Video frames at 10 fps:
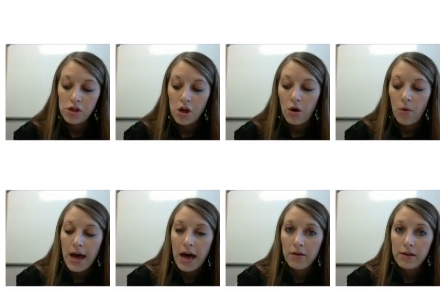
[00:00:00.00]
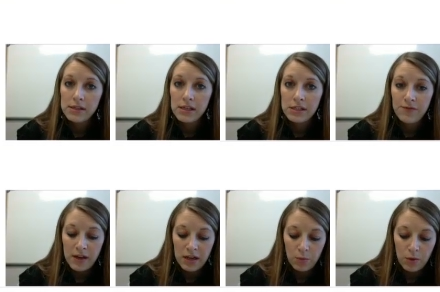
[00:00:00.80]
So how does this
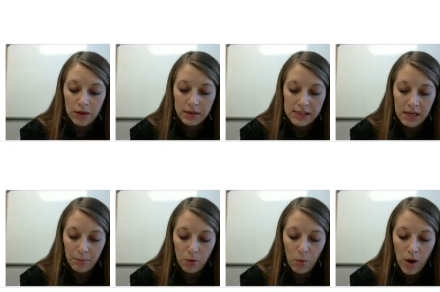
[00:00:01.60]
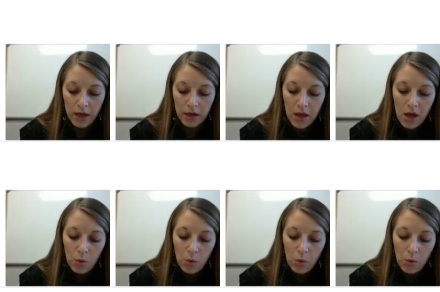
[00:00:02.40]
fit in with example 1?